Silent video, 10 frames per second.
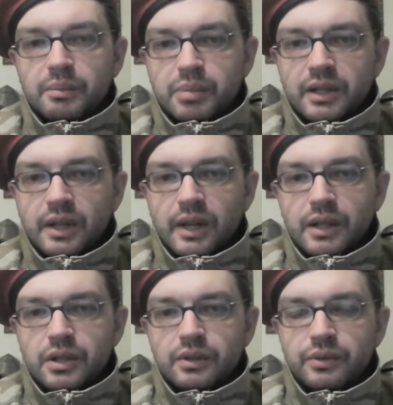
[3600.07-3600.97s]
the
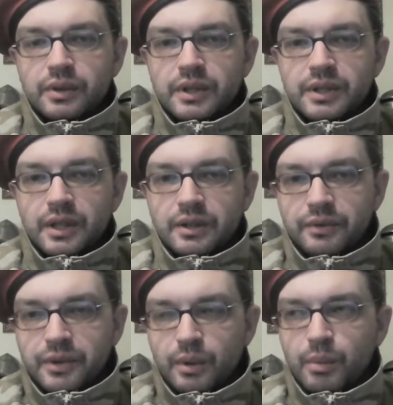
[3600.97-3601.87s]
predilection for the sense
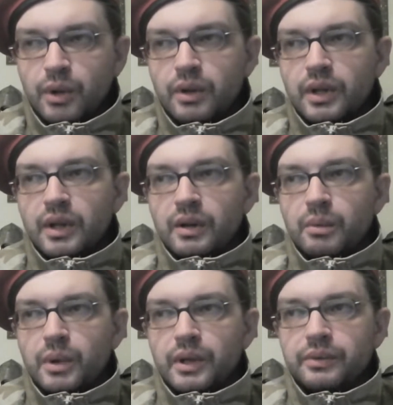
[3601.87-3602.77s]
of humor
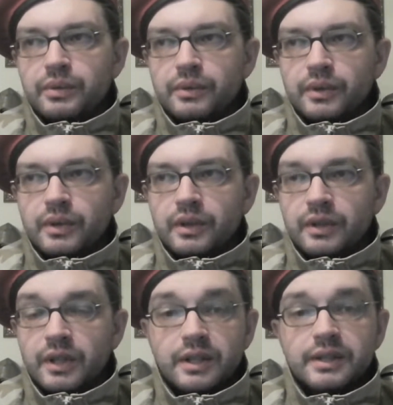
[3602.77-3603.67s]
with
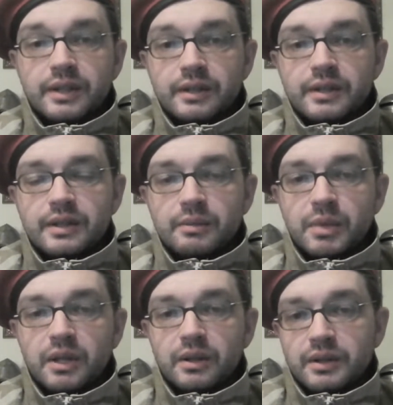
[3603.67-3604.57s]
the distance.
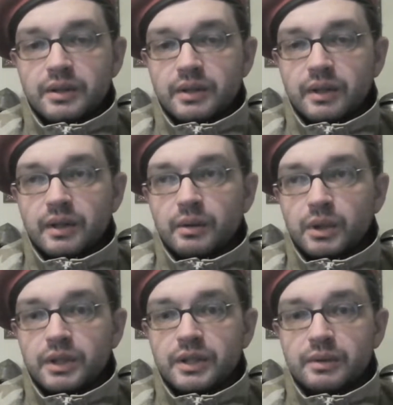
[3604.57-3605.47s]
Because
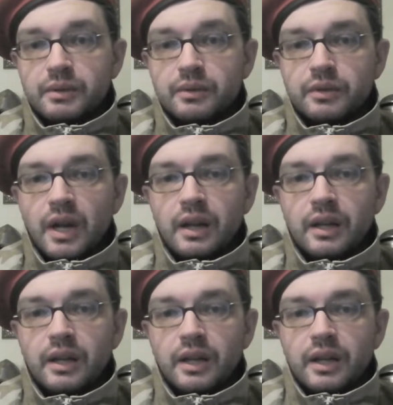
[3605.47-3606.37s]
what is
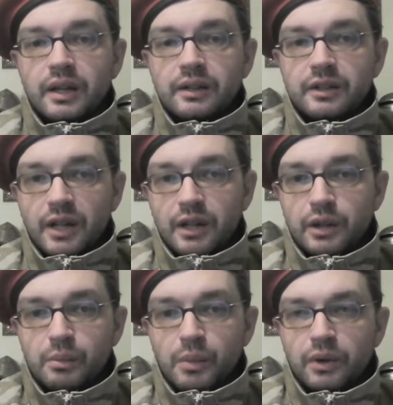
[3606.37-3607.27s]
really the dark
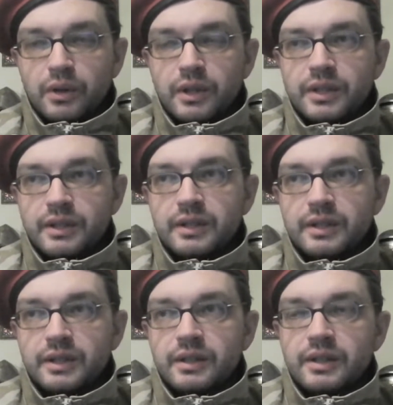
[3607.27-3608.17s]
humor is
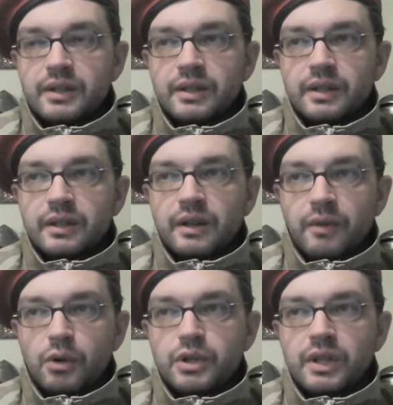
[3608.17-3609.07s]
distance,
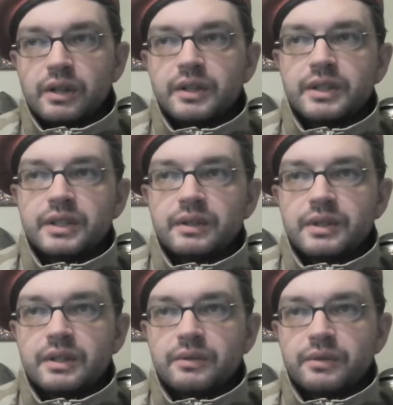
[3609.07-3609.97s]
emotional
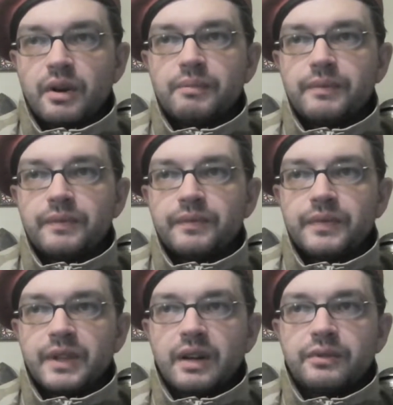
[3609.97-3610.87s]
distance from
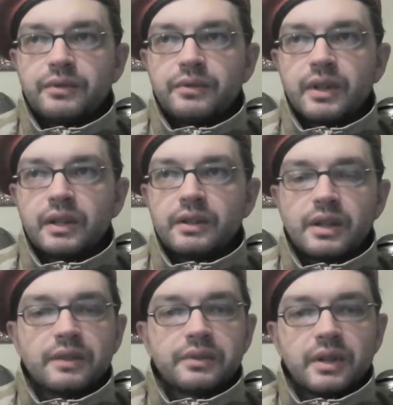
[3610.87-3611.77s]
death and
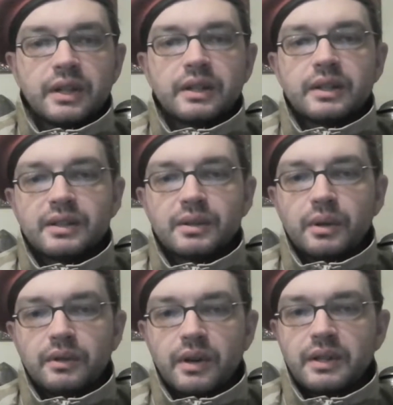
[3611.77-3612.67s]
suffering and so
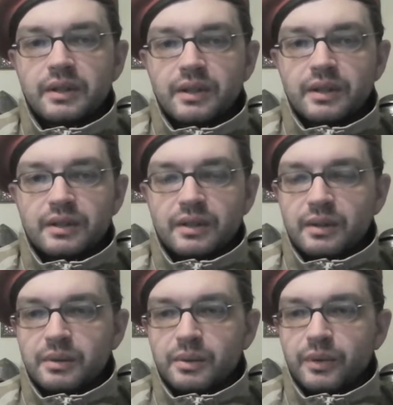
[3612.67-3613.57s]
on, right?
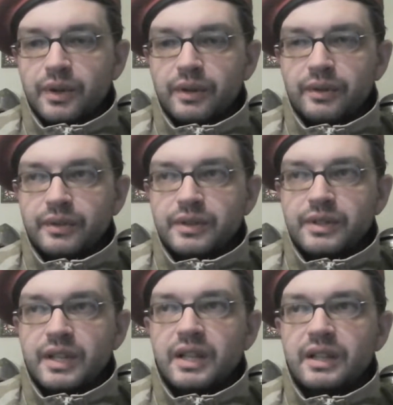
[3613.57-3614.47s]
So
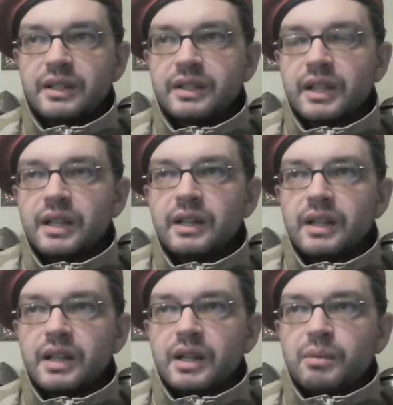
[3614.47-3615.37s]
seeing the